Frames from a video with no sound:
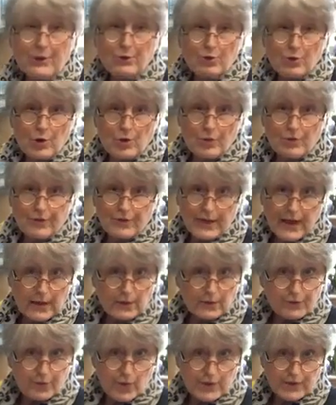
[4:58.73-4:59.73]
Grove,
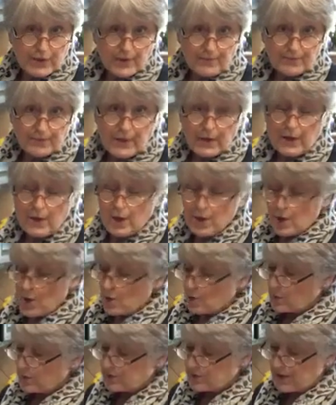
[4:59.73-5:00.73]
California.
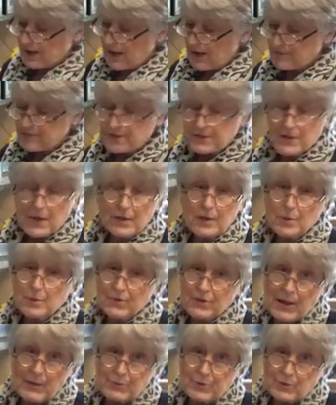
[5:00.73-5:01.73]
which I have to tell you was
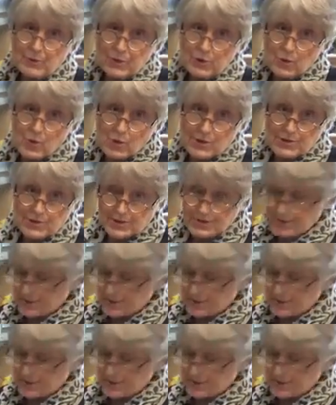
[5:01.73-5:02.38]
absolutely gorgeous.